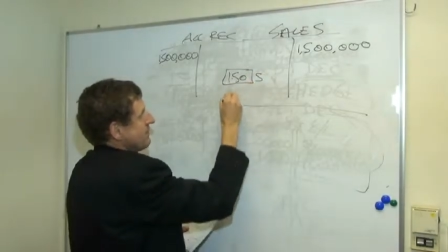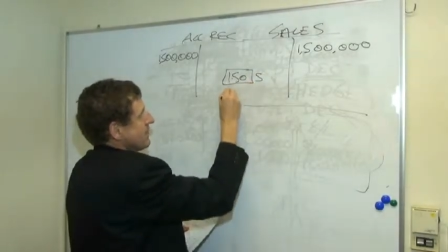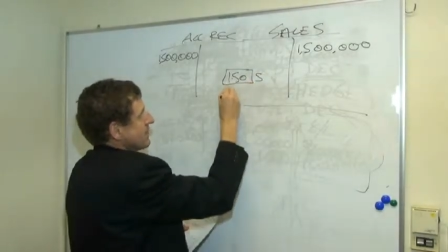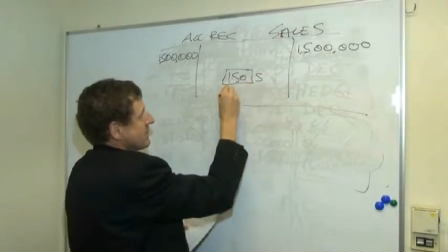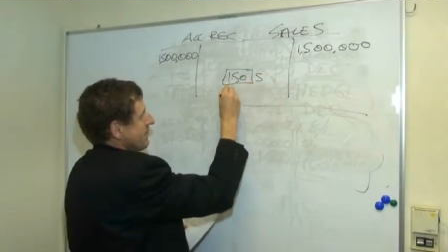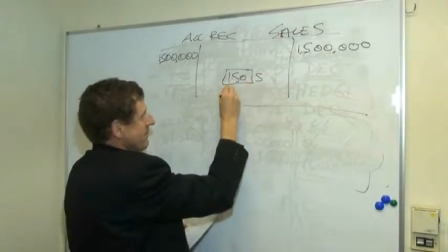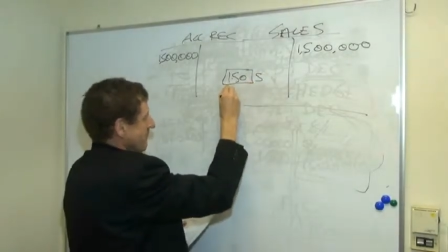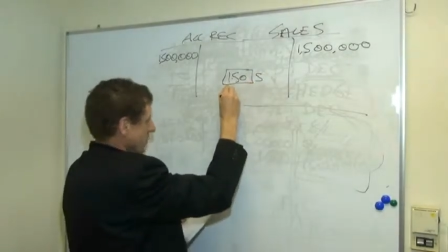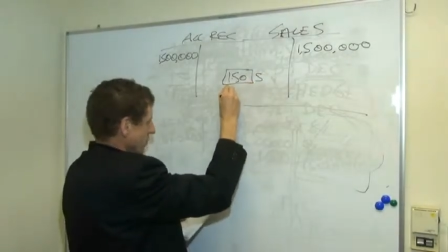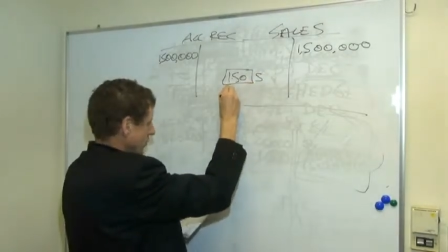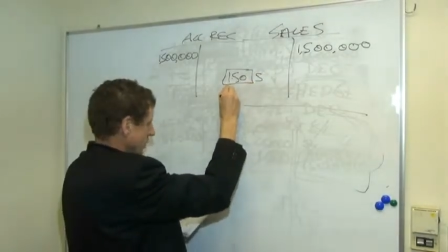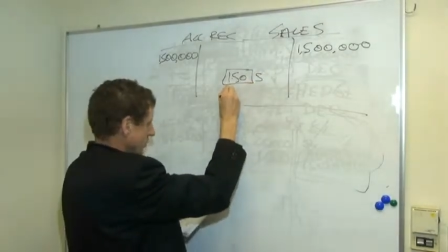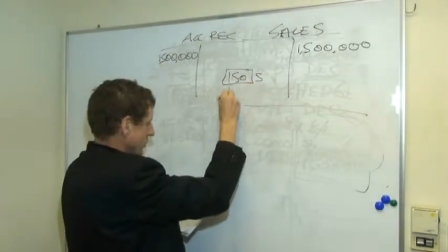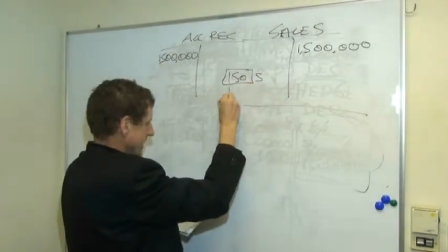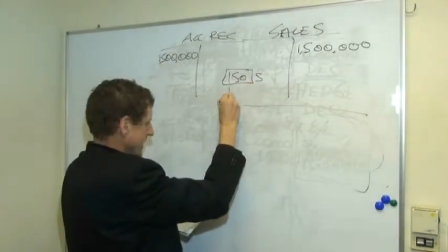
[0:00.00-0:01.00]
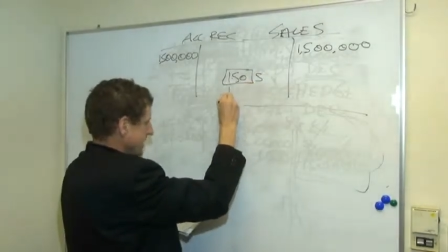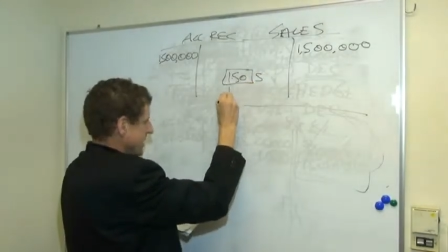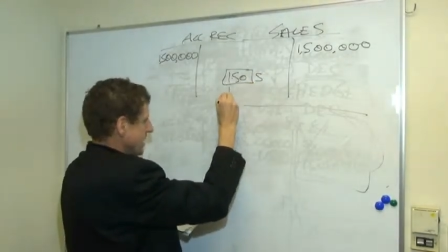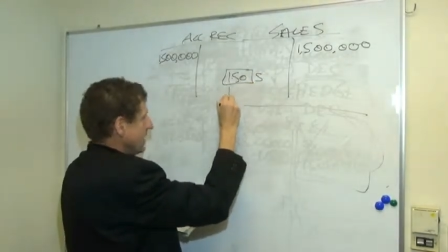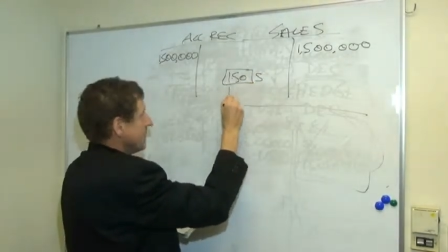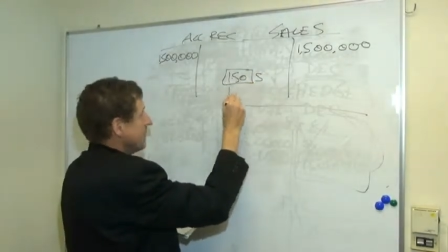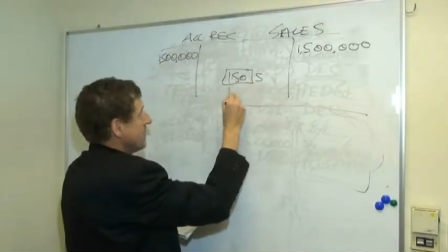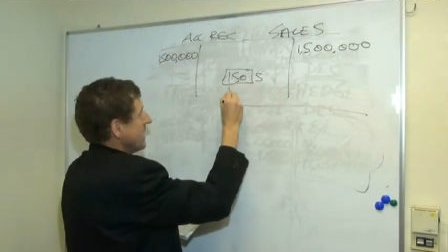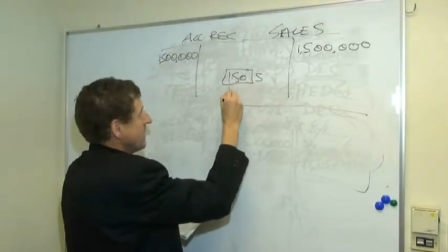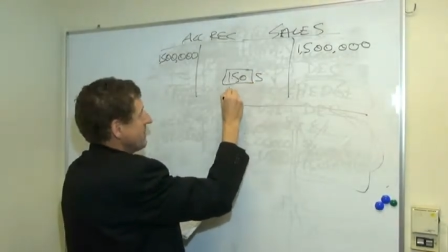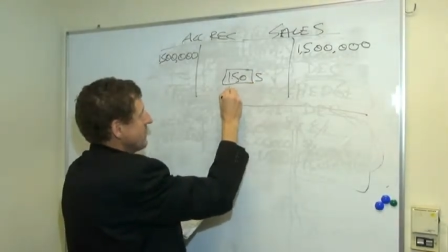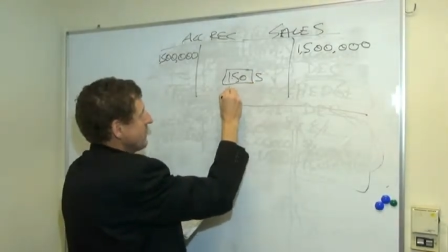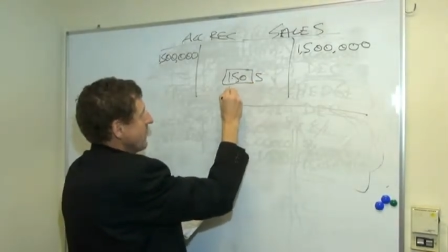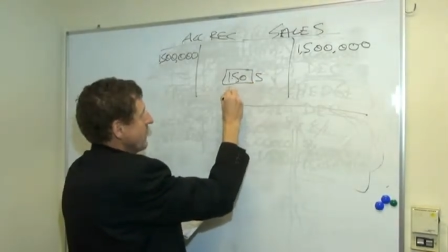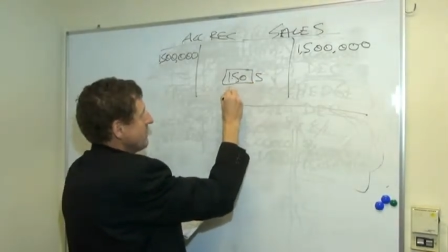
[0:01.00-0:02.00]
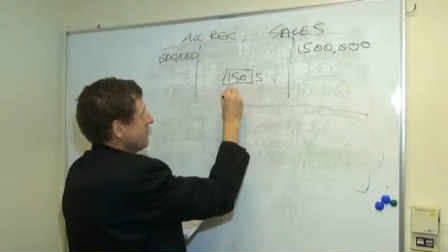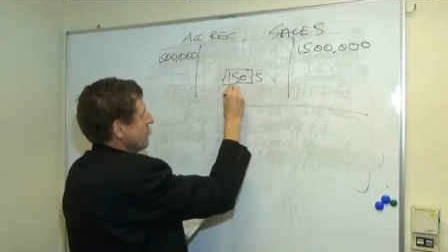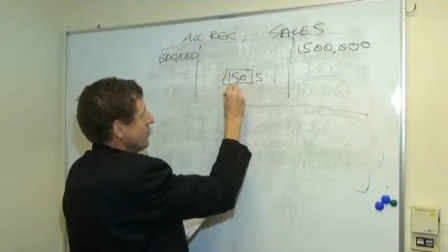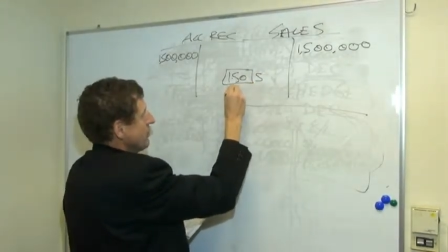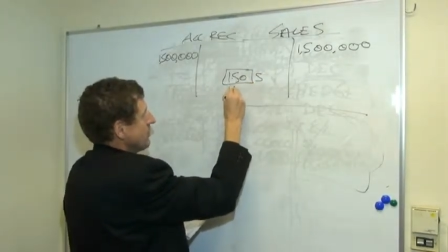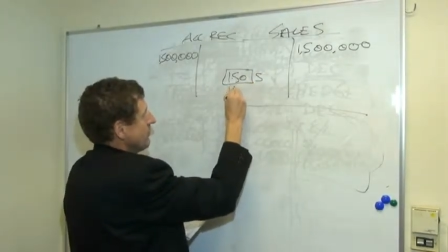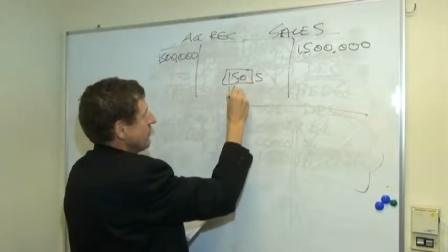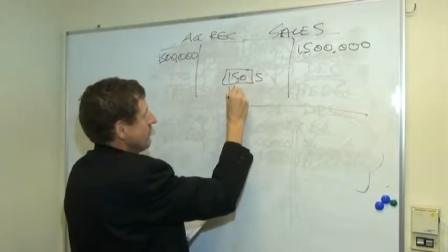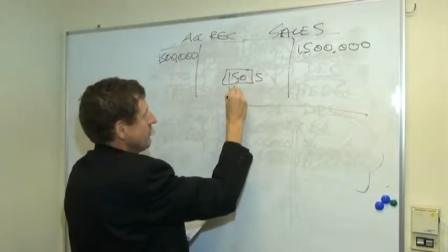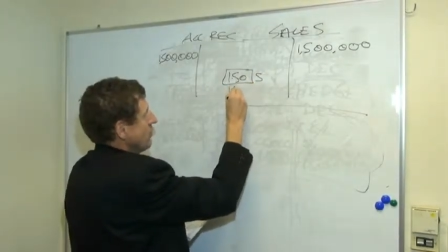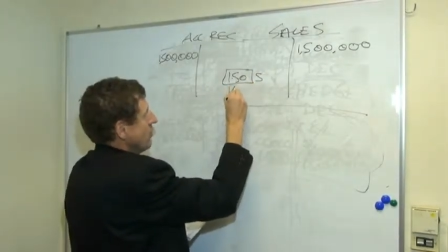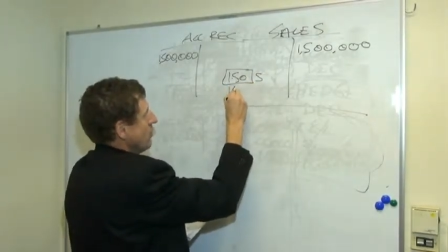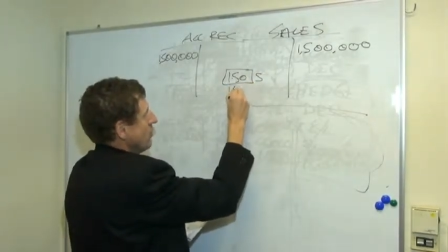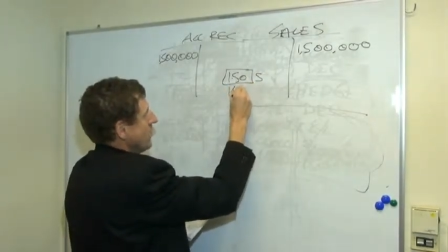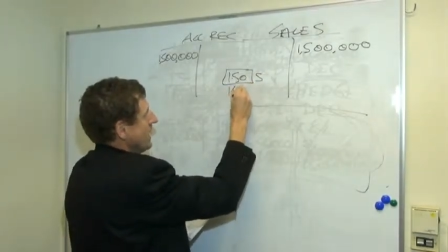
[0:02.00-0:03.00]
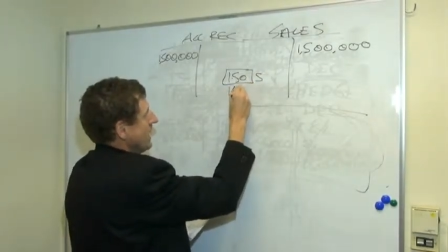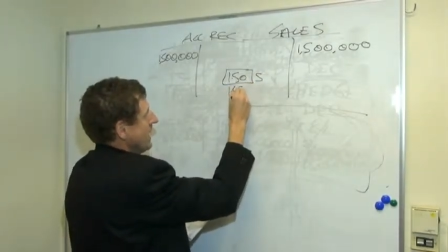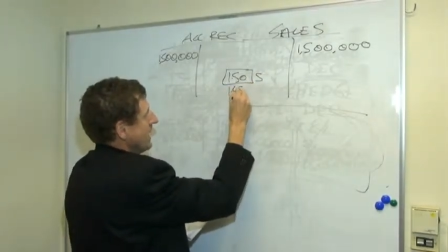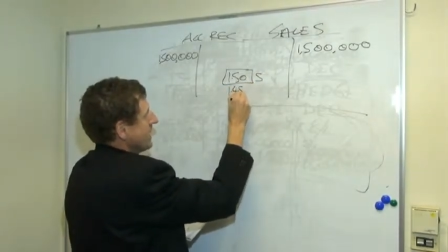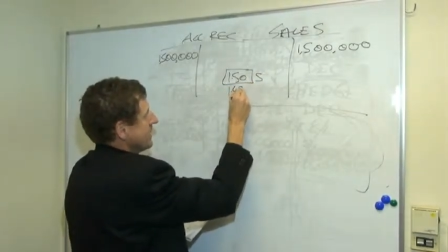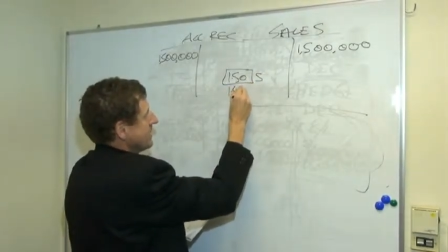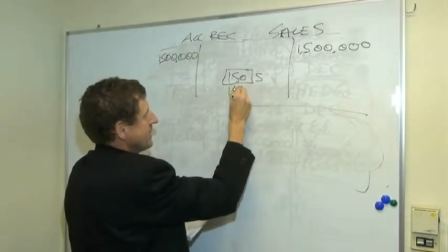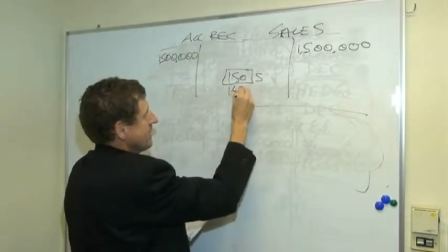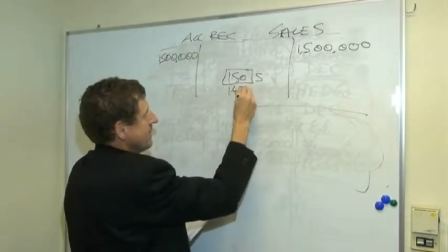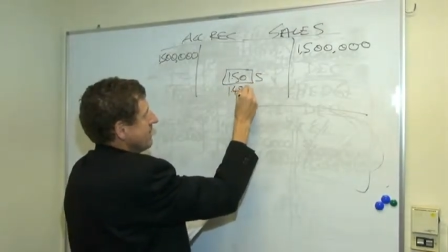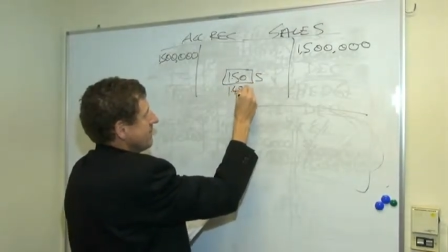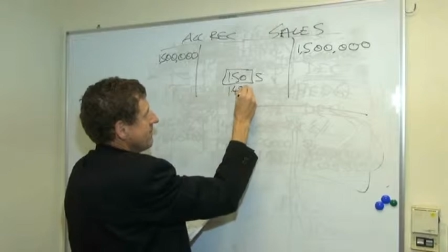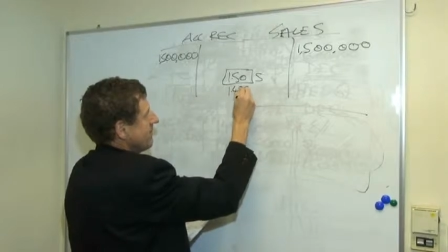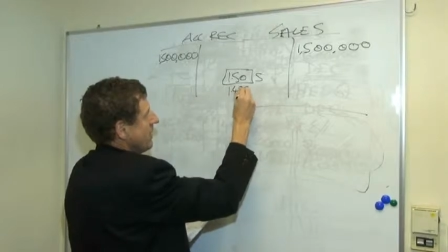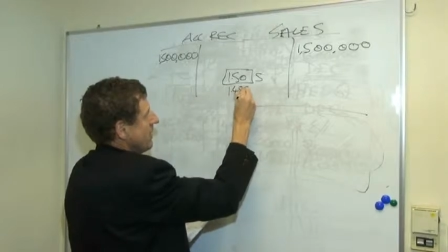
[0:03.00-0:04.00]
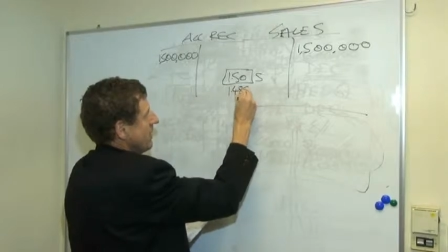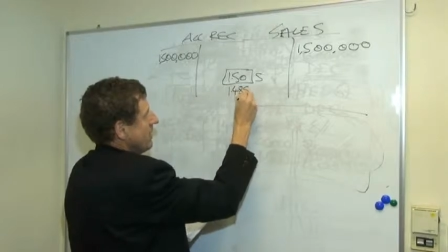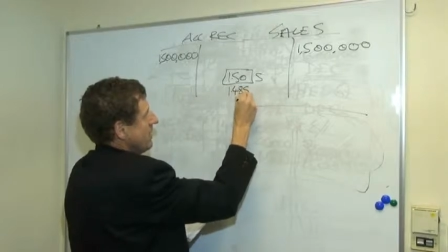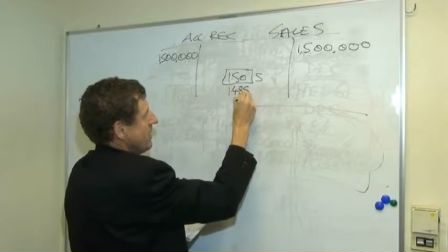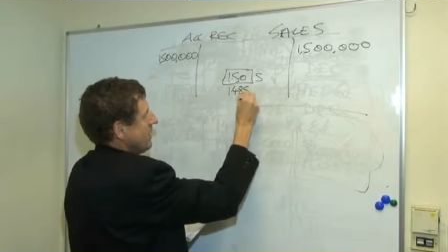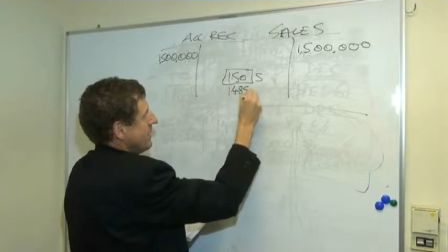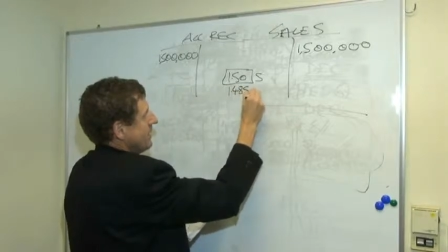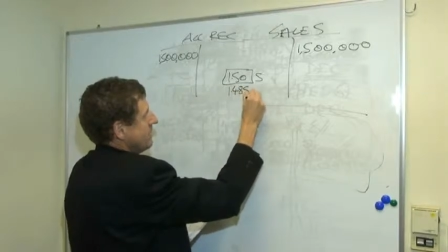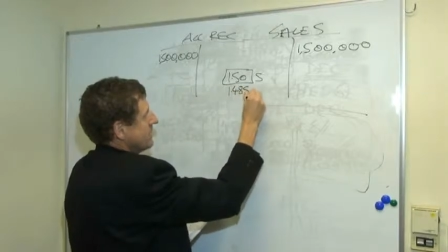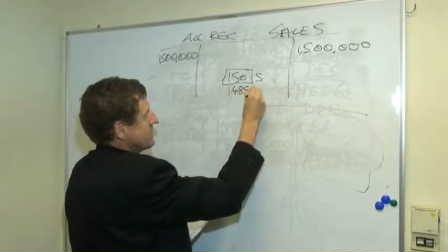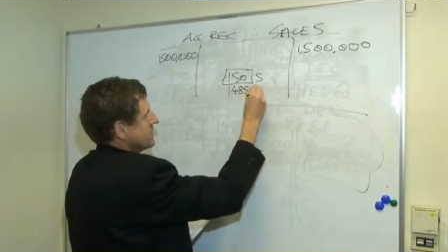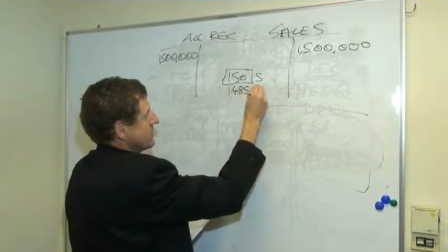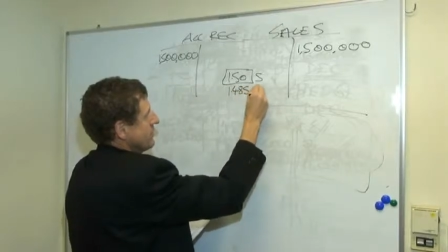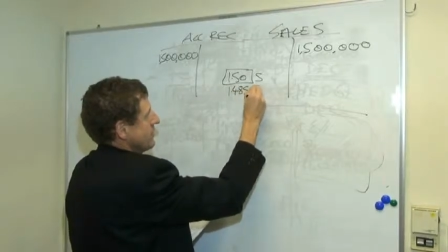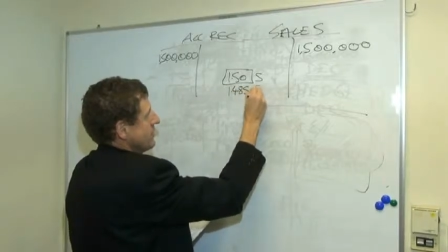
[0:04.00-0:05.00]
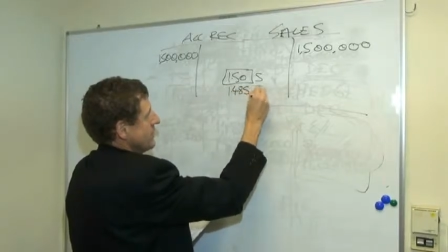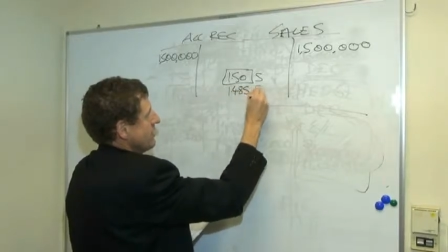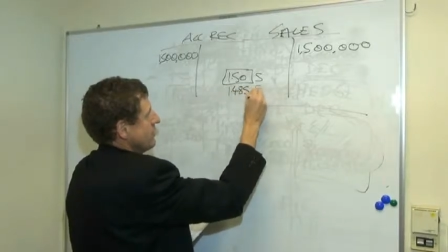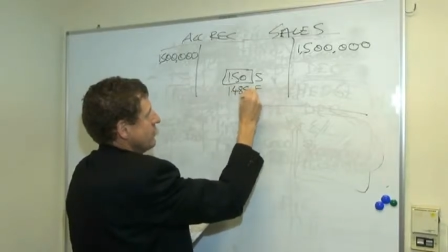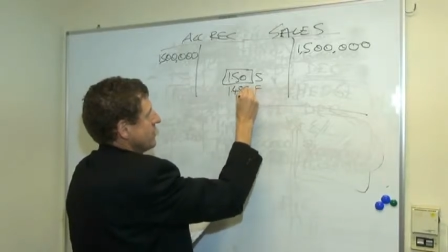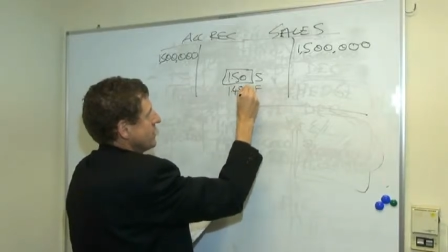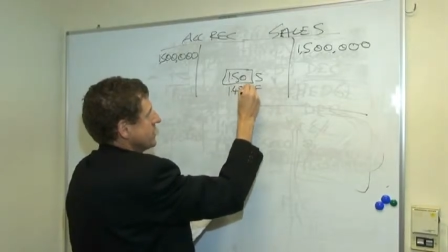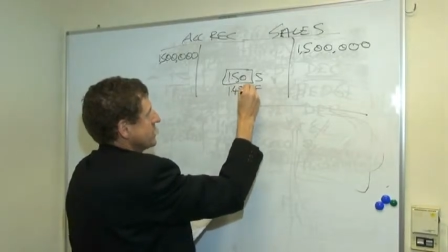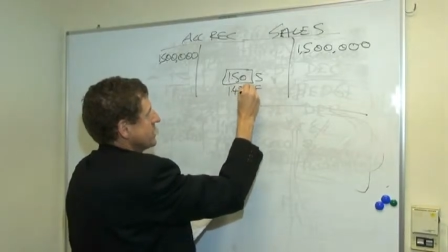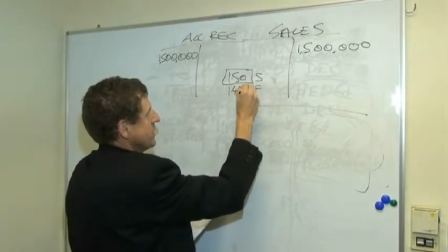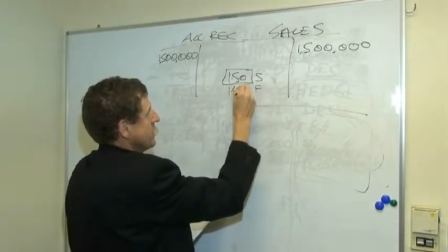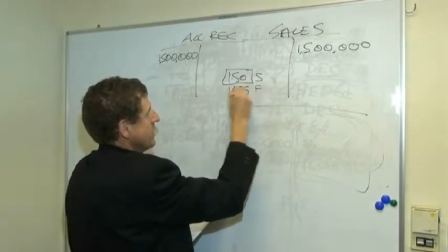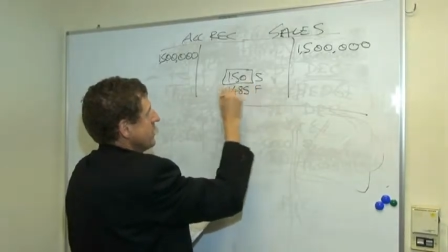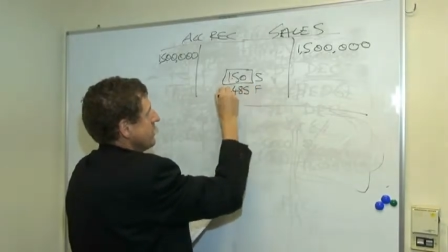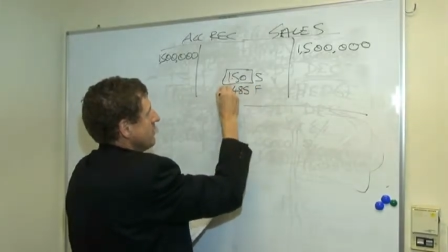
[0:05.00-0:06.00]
but the forward rate may be 1.485. So in other words,